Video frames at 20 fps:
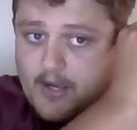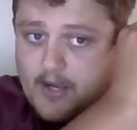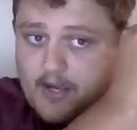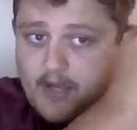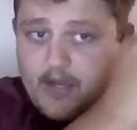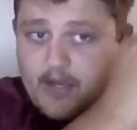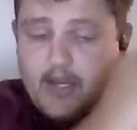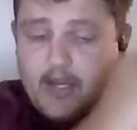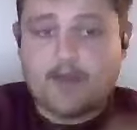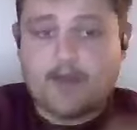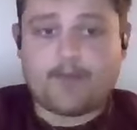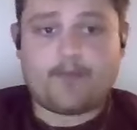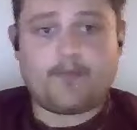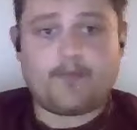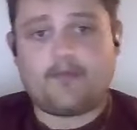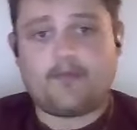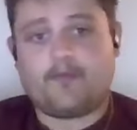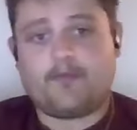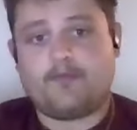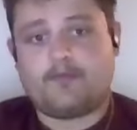
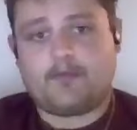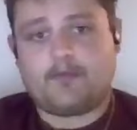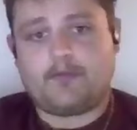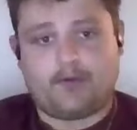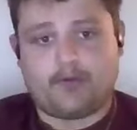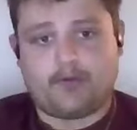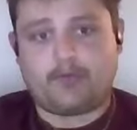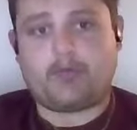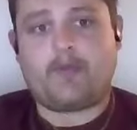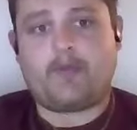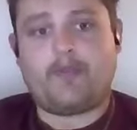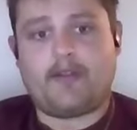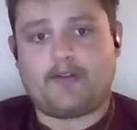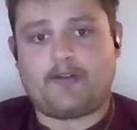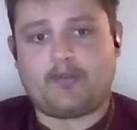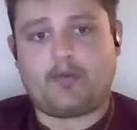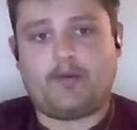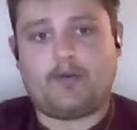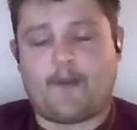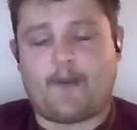The first one, that
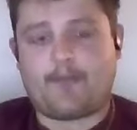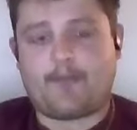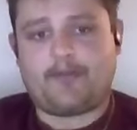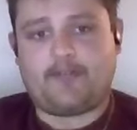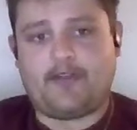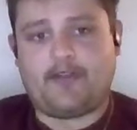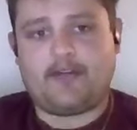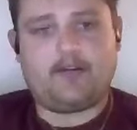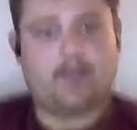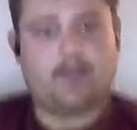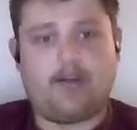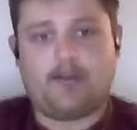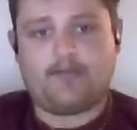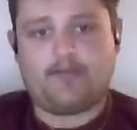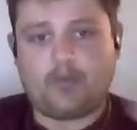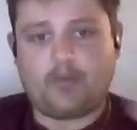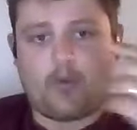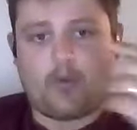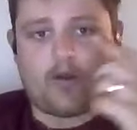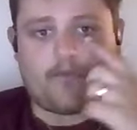25%
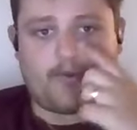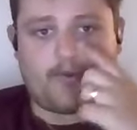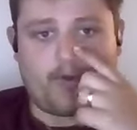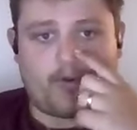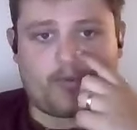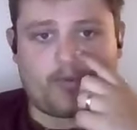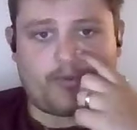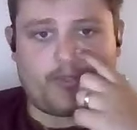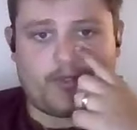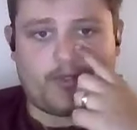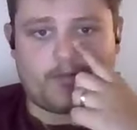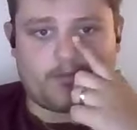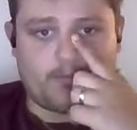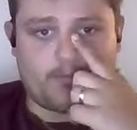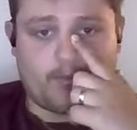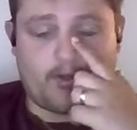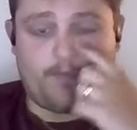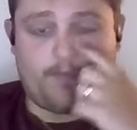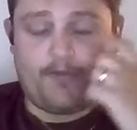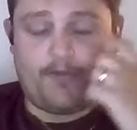of 12 and older
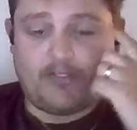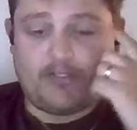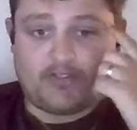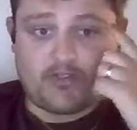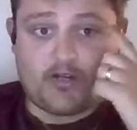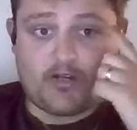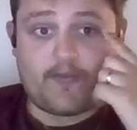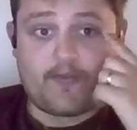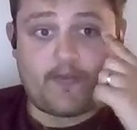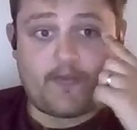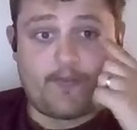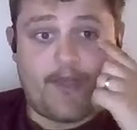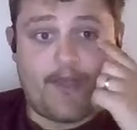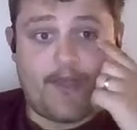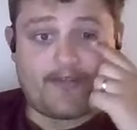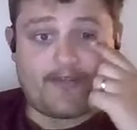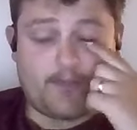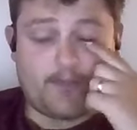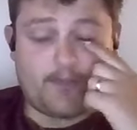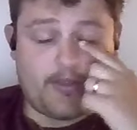reported binge drinking in the
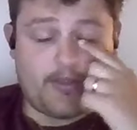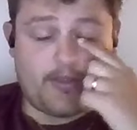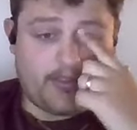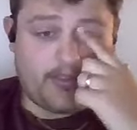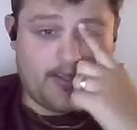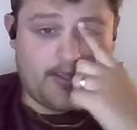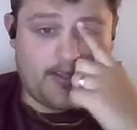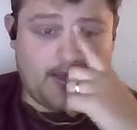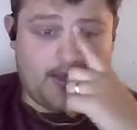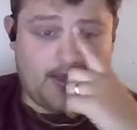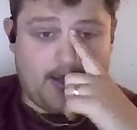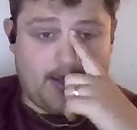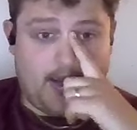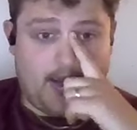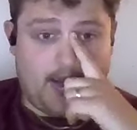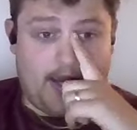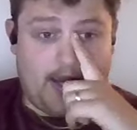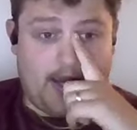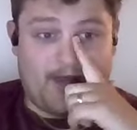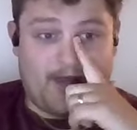past month.
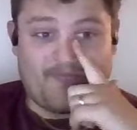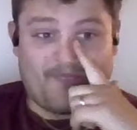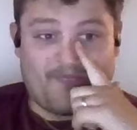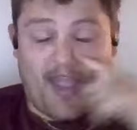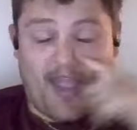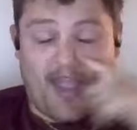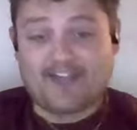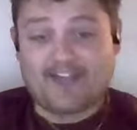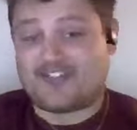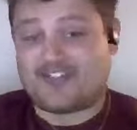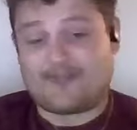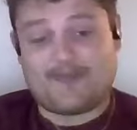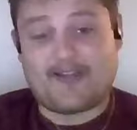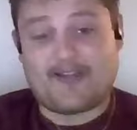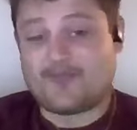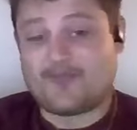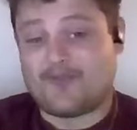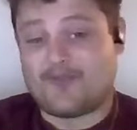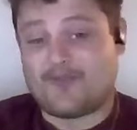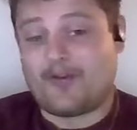It just
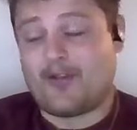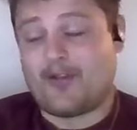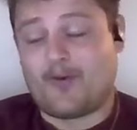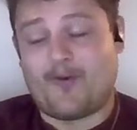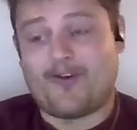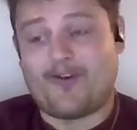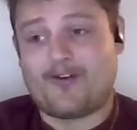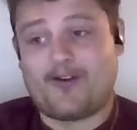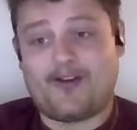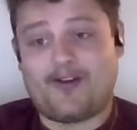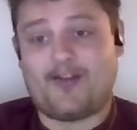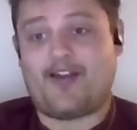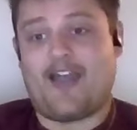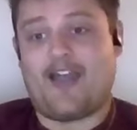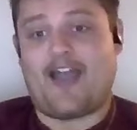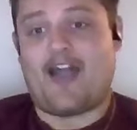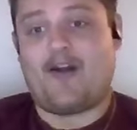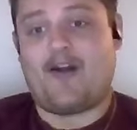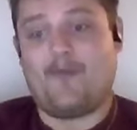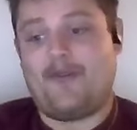makes me really wonder
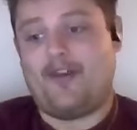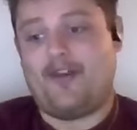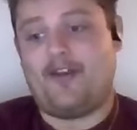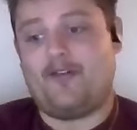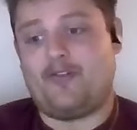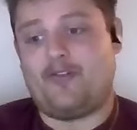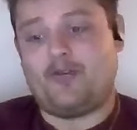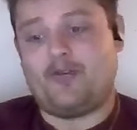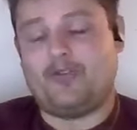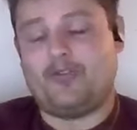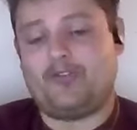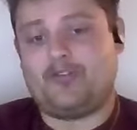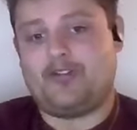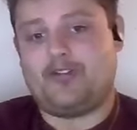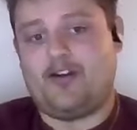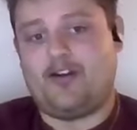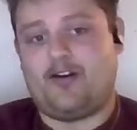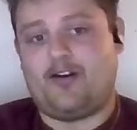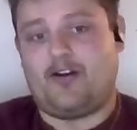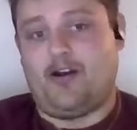how many of those
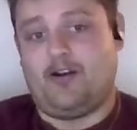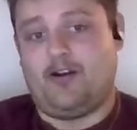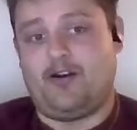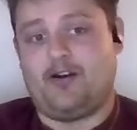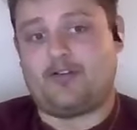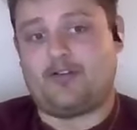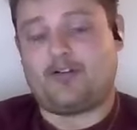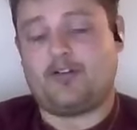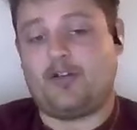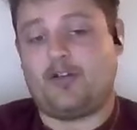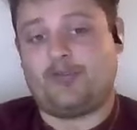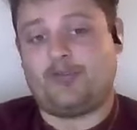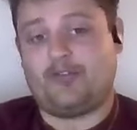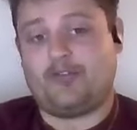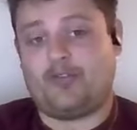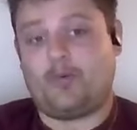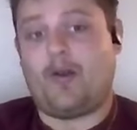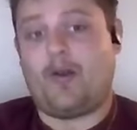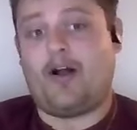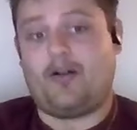are close
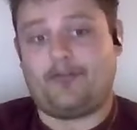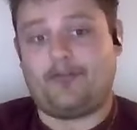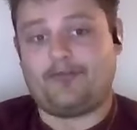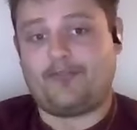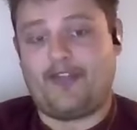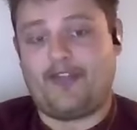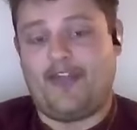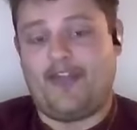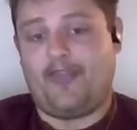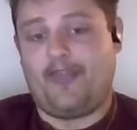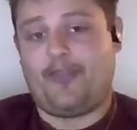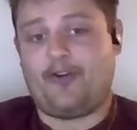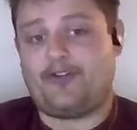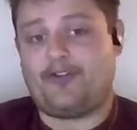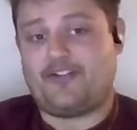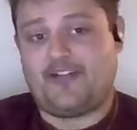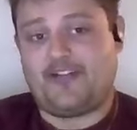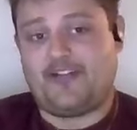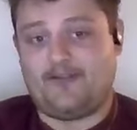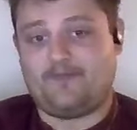to 12 and
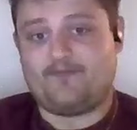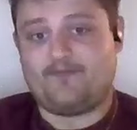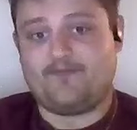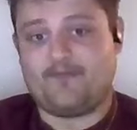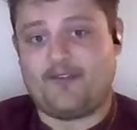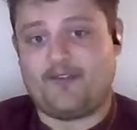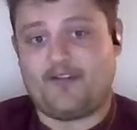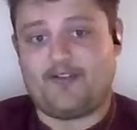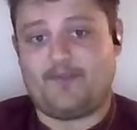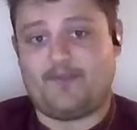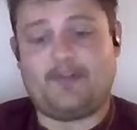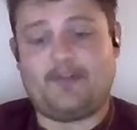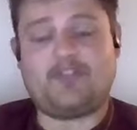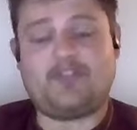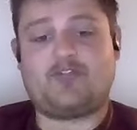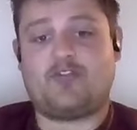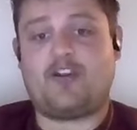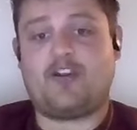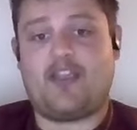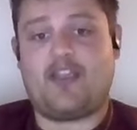13, because
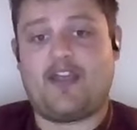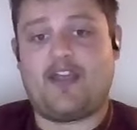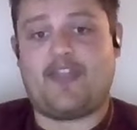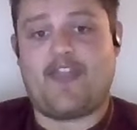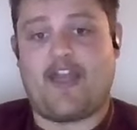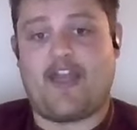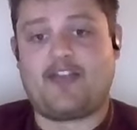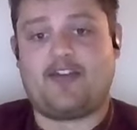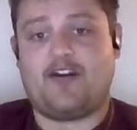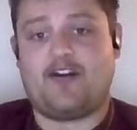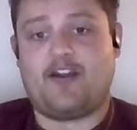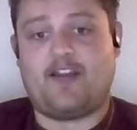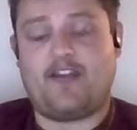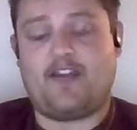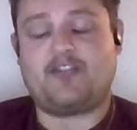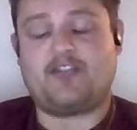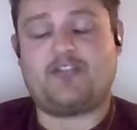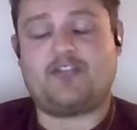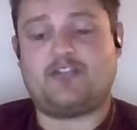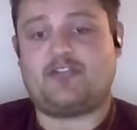binge drinking at that young
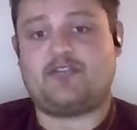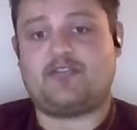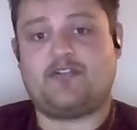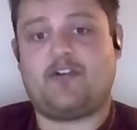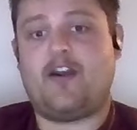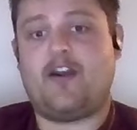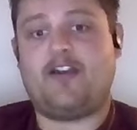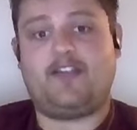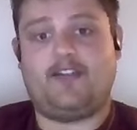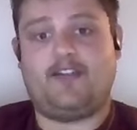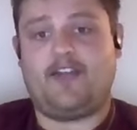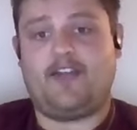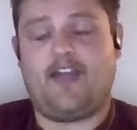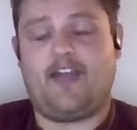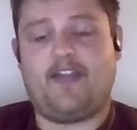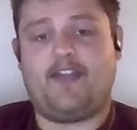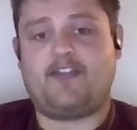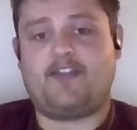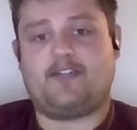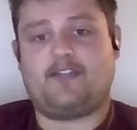age is crazy.
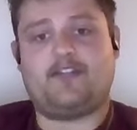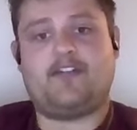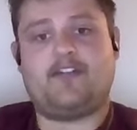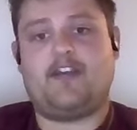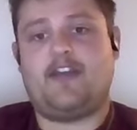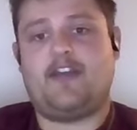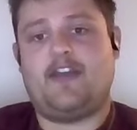And it's just